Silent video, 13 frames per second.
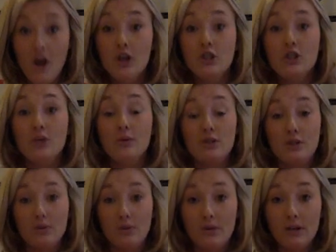So
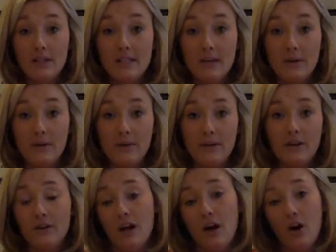stories that we read are
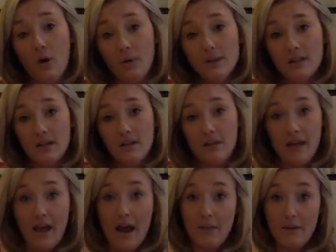not always going to
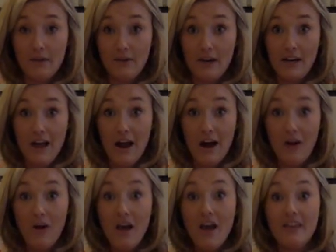be happening right now.
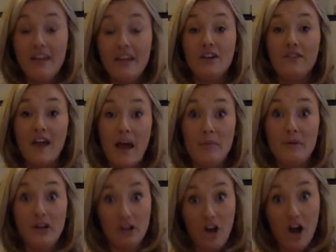They could have
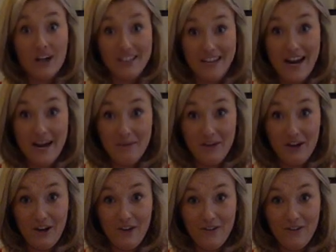happened a long time ago.